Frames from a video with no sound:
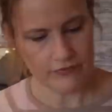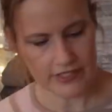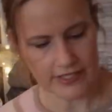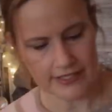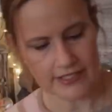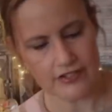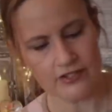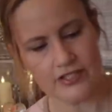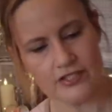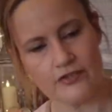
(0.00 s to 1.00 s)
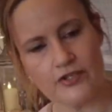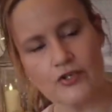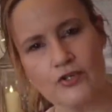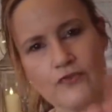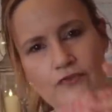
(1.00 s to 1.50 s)
Really nice, it's because it's got the
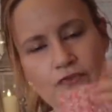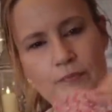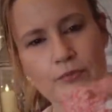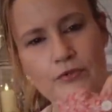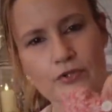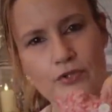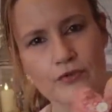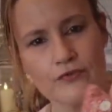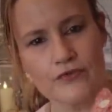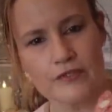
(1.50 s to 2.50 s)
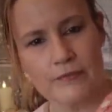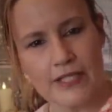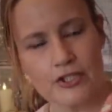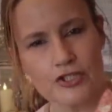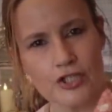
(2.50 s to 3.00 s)
cuff, button cuffed, like
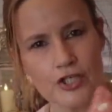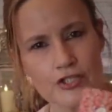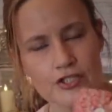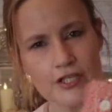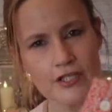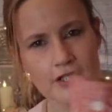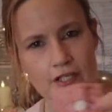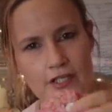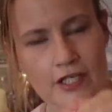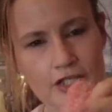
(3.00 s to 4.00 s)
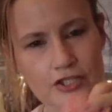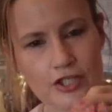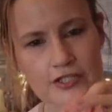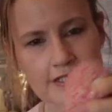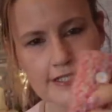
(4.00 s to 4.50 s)
a shirt
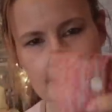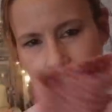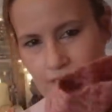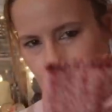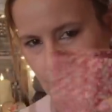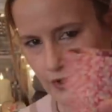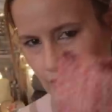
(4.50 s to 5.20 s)
sleeve with the